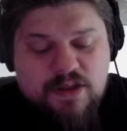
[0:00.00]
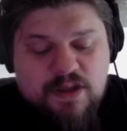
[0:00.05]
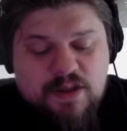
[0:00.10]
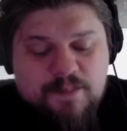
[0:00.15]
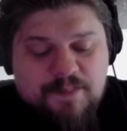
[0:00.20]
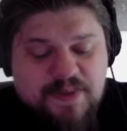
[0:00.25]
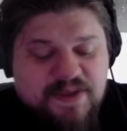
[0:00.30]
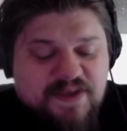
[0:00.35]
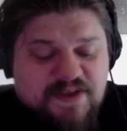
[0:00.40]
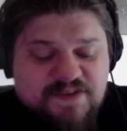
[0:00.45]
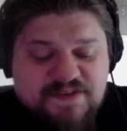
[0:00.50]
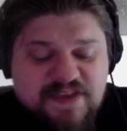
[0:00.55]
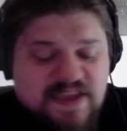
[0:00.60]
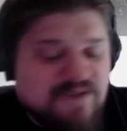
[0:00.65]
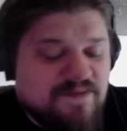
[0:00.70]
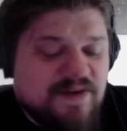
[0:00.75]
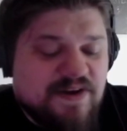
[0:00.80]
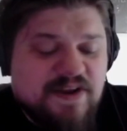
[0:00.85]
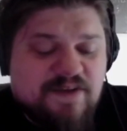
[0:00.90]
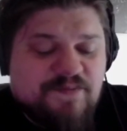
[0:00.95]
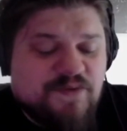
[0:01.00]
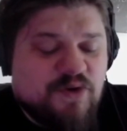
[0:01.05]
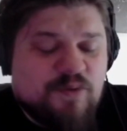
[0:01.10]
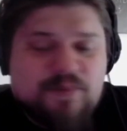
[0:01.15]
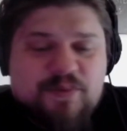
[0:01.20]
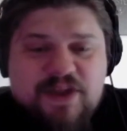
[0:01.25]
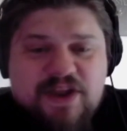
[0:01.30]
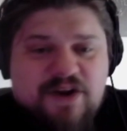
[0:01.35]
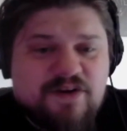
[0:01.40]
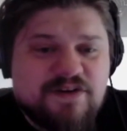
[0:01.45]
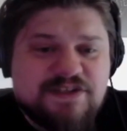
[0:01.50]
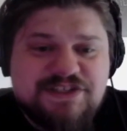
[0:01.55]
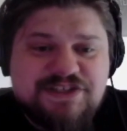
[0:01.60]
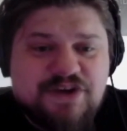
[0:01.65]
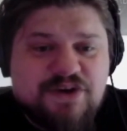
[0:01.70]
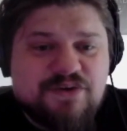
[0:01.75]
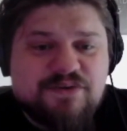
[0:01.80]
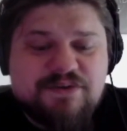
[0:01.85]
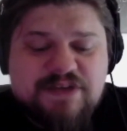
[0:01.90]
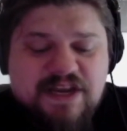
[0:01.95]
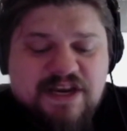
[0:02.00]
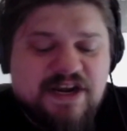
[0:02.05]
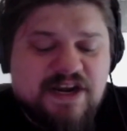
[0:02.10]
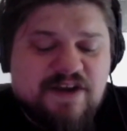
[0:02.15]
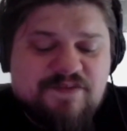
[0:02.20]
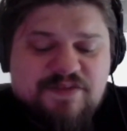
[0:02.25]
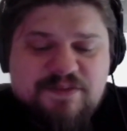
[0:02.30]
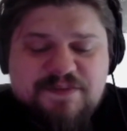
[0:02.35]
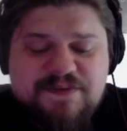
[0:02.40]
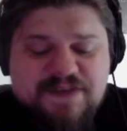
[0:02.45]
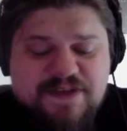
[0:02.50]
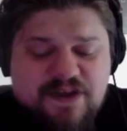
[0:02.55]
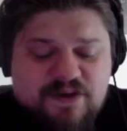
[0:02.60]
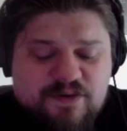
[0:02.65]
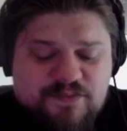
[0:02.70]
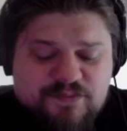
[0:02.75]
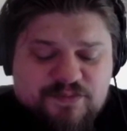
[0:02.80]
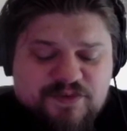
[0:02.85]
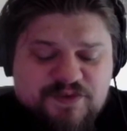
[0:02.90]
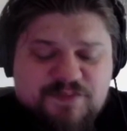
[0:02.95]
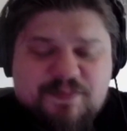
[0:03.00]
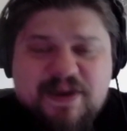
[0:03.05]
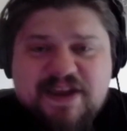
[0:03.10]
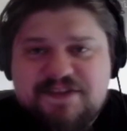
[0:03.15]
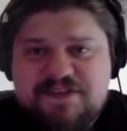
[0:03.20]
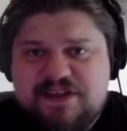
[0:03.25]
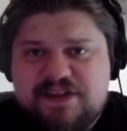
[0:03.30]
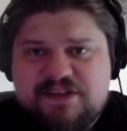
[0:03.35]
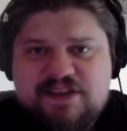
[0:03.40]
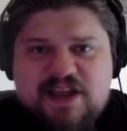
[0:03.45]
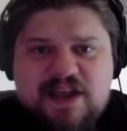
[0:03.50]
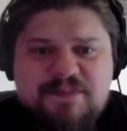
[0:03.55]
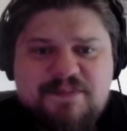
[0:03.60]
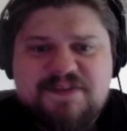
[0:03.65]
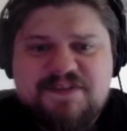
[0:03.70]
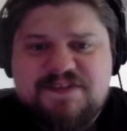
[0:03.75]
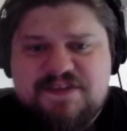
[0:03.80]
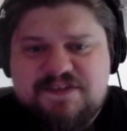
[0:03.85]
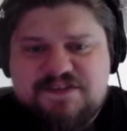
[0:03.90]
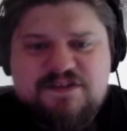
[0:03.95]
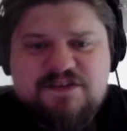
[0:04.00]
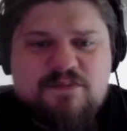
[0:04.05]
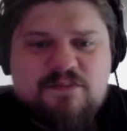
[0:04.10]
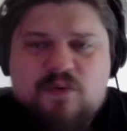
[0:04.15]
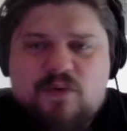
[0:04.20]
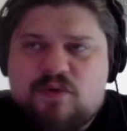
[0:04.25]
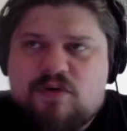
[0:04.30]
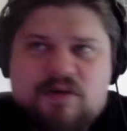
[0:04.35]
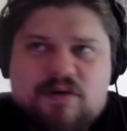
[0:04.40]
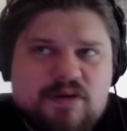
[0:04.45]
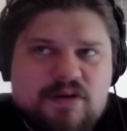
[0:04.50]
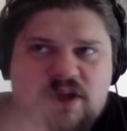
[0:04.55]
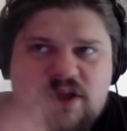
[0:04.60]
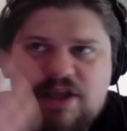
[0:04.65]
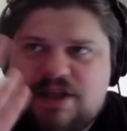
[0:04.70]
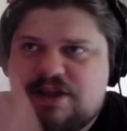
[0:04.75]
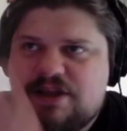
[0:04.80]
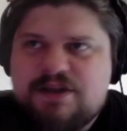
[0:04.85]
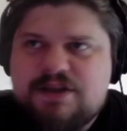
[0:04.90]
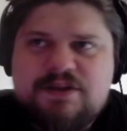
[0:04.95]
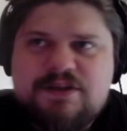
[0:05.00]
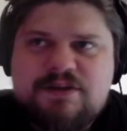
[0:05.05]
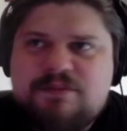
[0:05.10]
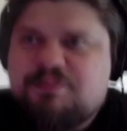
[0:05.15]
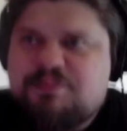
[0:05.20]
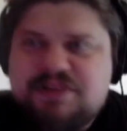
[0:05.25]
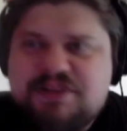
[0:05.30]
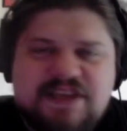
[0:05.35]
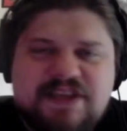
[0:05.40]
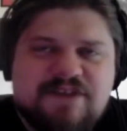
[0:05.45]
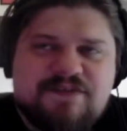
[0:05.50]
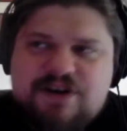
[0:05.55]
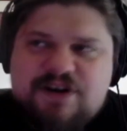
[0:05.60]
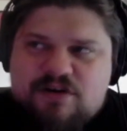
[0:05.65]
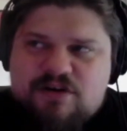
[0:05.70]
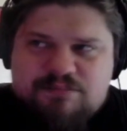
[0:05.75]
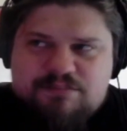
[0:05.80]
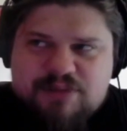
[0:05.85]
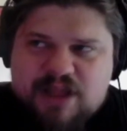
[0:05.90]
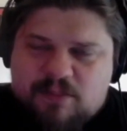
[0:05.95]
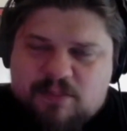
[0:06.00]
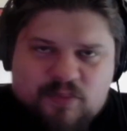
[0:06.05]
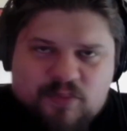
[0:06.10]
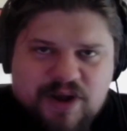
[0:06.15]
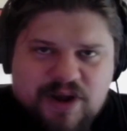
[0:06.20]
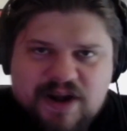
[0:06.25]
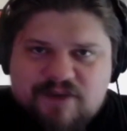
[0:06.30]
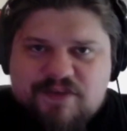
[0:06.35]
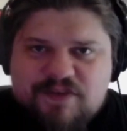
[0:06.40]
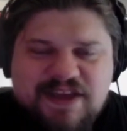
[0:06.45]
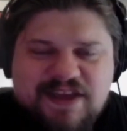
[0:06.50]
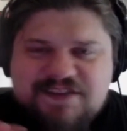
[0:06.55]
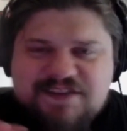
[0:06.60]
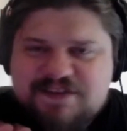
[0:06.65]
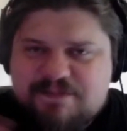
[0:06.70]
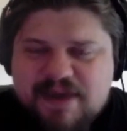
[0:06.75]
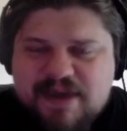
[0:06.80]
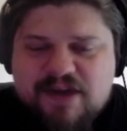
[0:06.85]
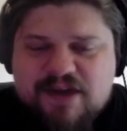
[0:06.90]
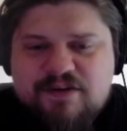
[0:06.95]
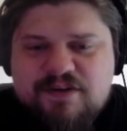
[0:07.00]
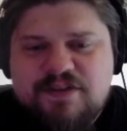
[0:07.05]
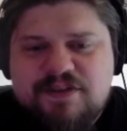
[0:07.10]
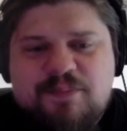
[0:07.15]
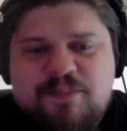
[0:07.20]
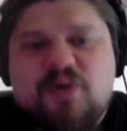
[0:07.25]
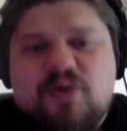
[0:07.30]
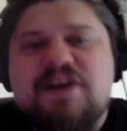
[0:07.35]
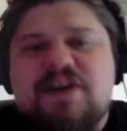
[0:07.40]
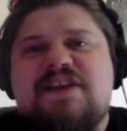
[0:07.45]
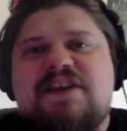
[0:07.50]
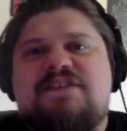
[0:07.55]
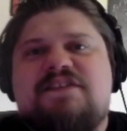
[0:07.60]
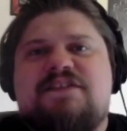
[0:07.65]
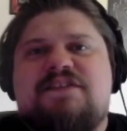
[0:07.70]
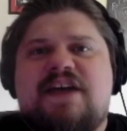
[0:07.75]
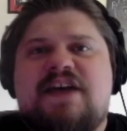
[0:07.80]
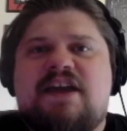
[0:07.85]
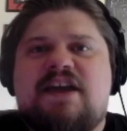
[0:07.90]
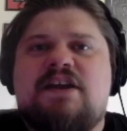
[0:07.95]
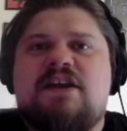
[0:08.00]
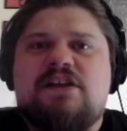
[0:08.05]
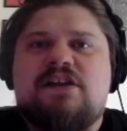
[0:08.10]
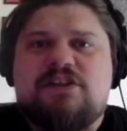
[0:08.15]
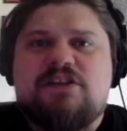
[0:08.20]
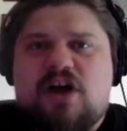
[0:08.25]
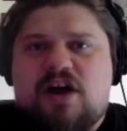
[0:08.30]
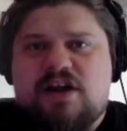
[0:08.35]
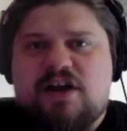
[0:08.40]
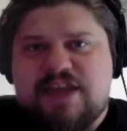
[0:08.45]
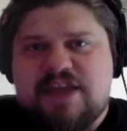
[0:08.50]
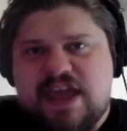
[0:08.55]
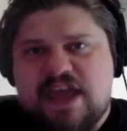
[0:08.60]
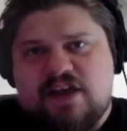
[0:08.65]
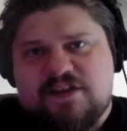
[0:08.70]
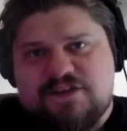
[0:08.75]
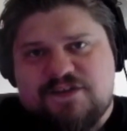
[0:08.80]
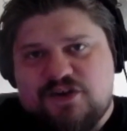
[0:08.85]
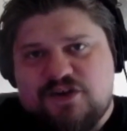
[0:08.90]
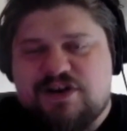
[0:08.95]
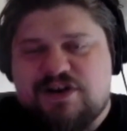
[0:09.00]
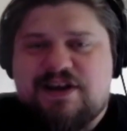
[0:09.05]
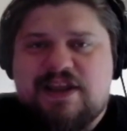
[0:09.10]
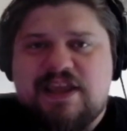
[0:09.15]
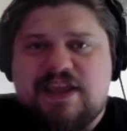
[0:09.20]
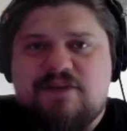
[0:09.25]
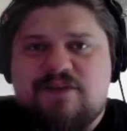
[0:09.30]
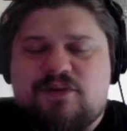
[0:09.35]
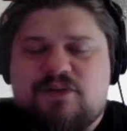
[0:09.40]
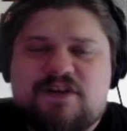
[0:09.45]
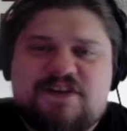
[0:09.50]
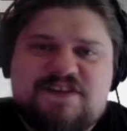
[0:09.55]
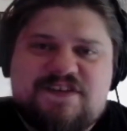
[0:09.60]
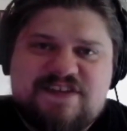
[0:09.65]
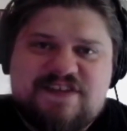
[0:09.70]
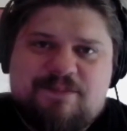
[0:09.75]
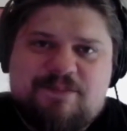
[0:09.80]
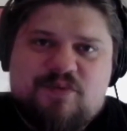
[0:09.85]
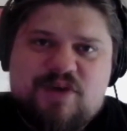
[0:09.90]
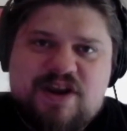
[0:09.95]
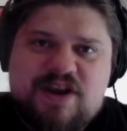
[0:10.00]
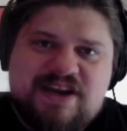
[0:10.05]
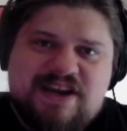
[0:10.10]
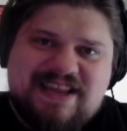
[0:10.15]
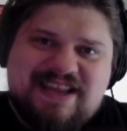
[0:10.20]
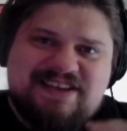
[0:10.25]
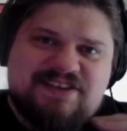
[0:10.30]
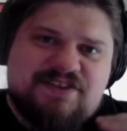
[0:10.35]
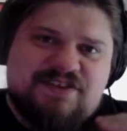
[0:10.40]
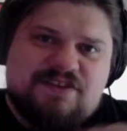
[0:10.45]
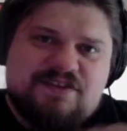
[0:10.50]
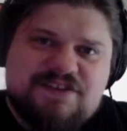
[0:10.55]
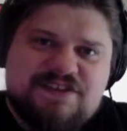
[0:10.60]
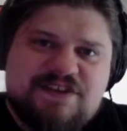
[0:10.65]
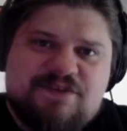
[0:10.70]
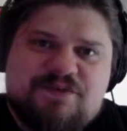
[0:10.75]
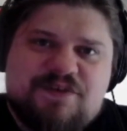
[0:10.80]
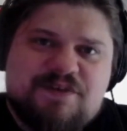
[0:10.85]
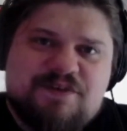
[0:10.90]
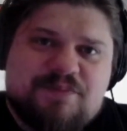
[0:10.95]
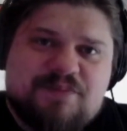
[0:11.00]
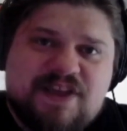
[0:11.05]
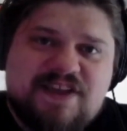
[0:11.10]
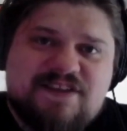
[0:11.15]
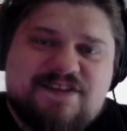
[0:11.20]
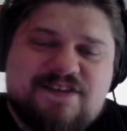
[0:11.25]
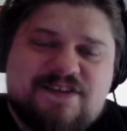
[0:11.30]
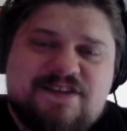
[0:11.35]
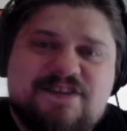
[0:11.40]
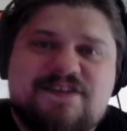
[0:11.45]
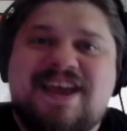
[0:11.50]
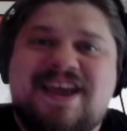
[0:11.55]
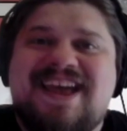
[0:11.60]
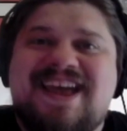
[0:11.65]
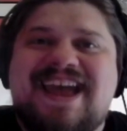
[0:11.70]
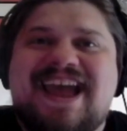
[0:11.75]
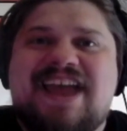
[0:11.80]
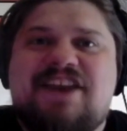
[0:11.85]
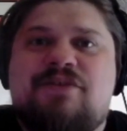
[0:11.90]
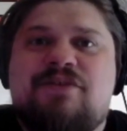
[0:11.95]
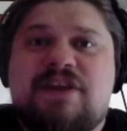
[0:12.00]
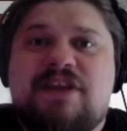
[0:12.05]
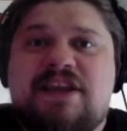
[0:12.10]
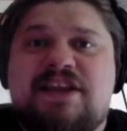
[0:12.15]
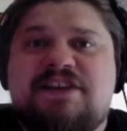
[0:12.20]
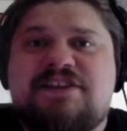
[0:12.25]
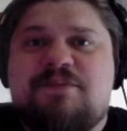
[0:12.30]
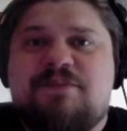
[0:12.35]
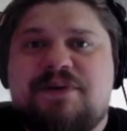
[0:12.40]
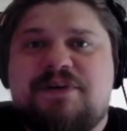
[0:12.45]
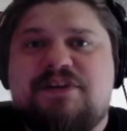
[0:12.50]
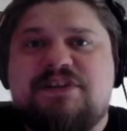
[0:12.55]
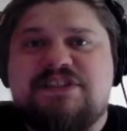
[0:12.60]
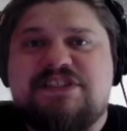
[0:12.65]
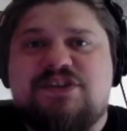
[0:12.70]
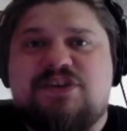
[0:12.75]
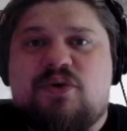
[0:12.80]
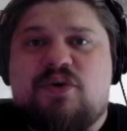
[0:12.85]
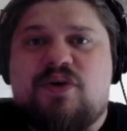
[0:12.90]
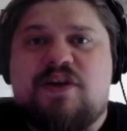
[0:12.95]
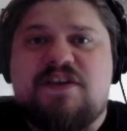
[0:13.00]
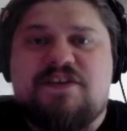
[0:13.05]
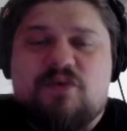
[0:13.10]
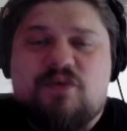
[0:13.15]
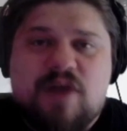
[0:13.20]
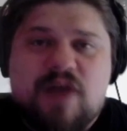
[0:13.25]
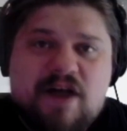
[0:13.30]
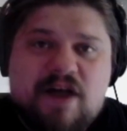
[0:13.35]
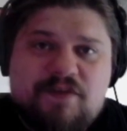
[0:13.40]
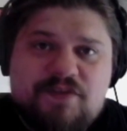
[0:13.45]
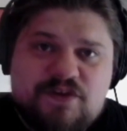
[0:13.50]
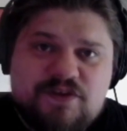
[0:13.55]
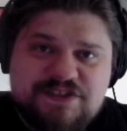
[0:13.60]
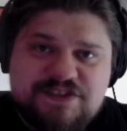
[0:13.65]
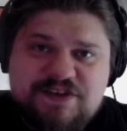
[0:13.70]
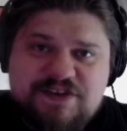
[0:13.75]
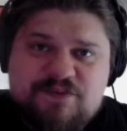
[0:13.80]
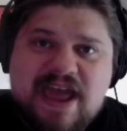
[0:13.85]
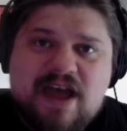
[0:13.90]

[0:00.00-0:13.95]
Because even if your players don't in and of themselves respect the alignment system or believe in it or blah blah whatever, that doesn't matter. The point is that law, chaos, good, and evil are separated into those different places, and you need to build stories around those different